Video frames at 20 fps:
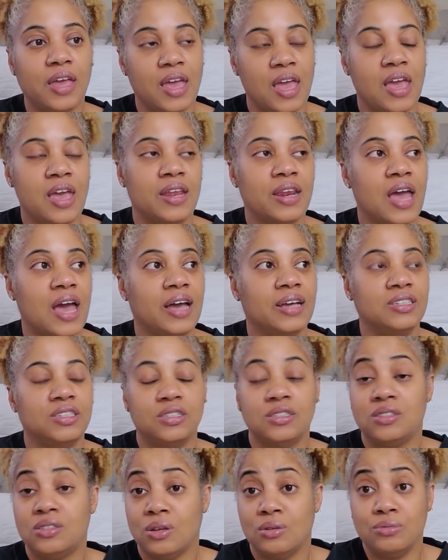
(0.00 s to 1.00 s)
and I
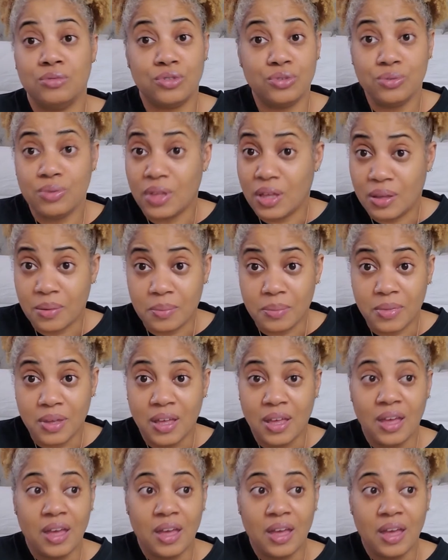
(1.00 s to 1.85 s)
just don't do them.